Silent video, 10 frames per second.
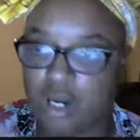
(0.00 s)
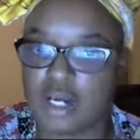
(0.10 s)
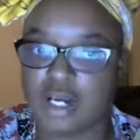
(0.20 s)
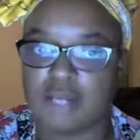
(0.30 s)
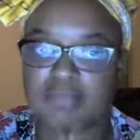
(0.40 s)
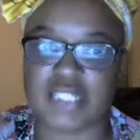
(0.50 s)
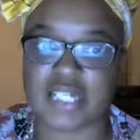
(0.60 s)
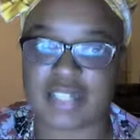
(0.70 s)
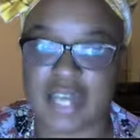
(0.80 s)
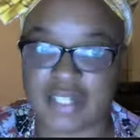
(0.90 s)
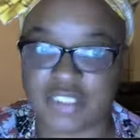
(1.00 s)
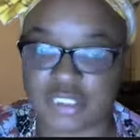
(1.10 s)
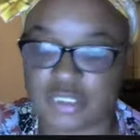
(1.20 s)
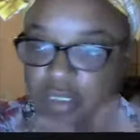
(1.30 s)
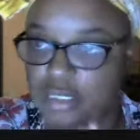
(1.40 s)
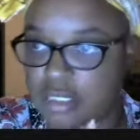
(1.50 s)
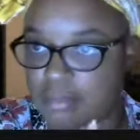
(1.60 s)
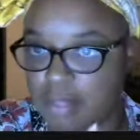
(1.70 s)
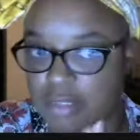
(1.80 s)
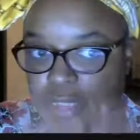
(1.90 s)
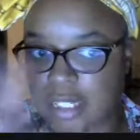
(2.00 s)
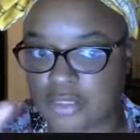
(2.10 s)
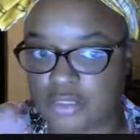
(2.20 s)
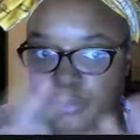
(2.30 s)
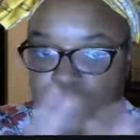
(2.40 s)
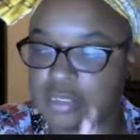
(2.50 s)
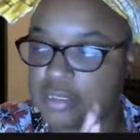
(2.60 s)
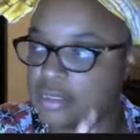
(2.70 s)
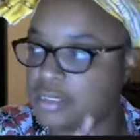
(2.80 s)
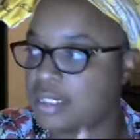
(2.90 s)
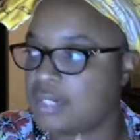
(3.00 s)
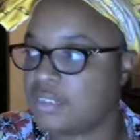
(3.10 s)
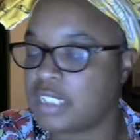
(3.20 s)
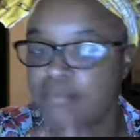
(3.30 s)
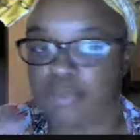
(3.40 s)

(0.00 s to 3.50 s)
are upset nationally about the national presidency and everything,